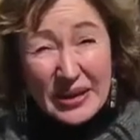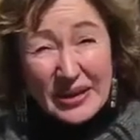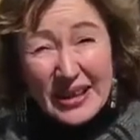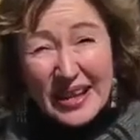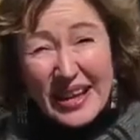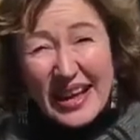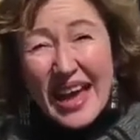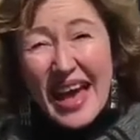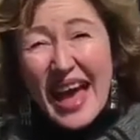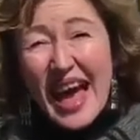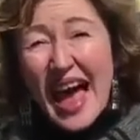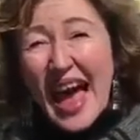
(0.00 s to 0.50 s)

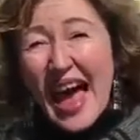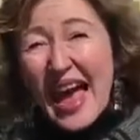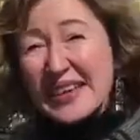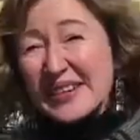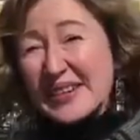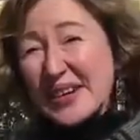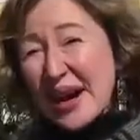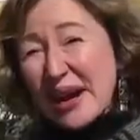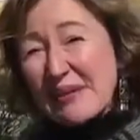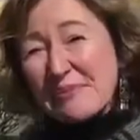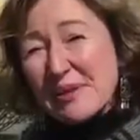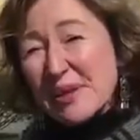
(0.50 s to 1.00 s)
I
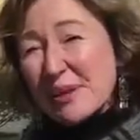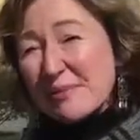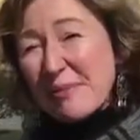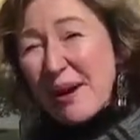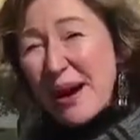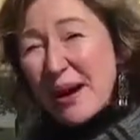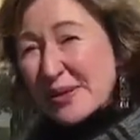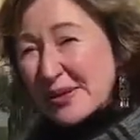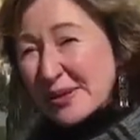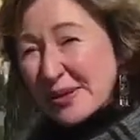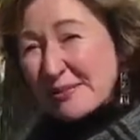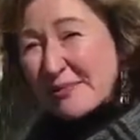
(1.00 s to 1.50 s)
dreamt
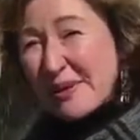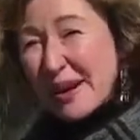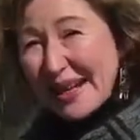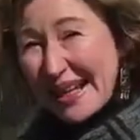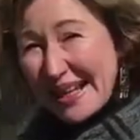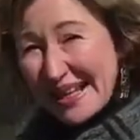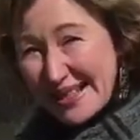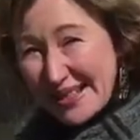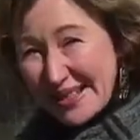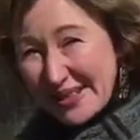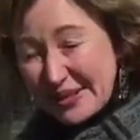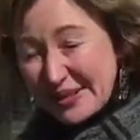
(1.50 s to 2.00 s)
about the
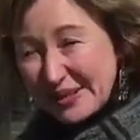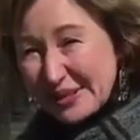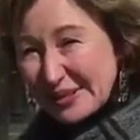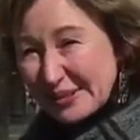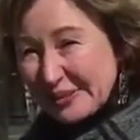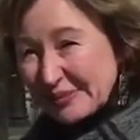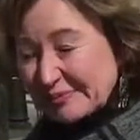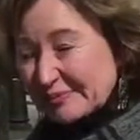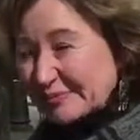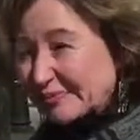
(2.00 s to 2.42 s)
ballet school.